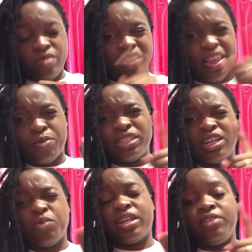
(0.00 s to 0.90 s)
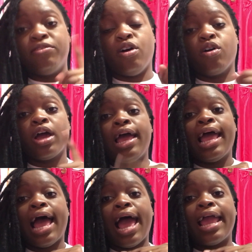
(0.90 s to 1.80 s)
that wasn't a weekly vlog.
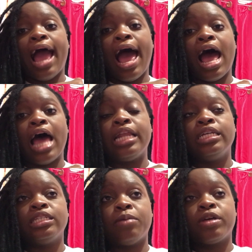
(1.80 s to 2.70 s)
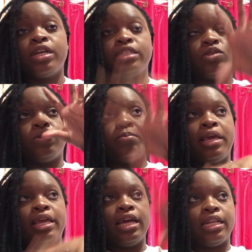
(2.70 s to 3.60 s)
I had some curtains with
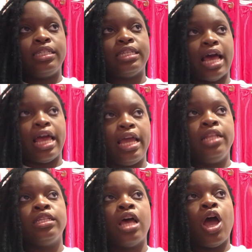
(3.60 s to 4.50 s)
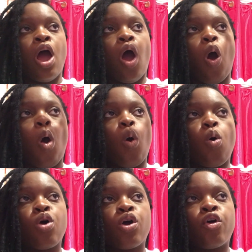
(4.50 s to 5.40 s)
pink at the sides,
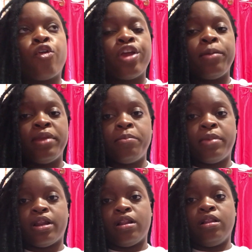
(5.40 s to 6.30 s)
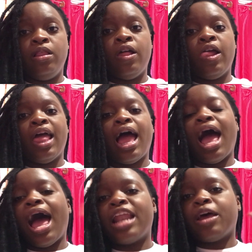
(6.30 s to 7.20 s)
cream in the middle,
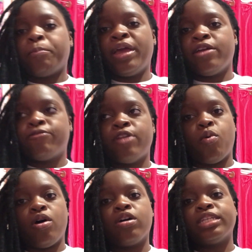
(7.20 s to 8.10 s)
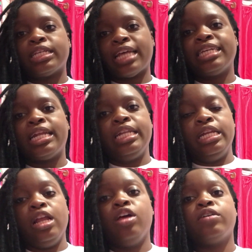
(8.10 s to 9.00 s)
and a pink flower. Because as I said, I did
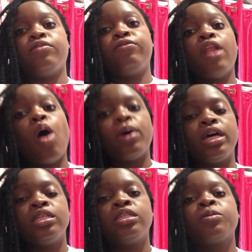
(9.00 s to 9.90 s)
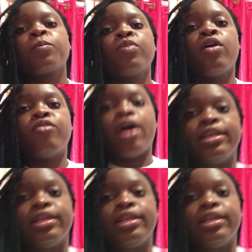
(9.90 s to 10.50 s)
a lot of flowers. Right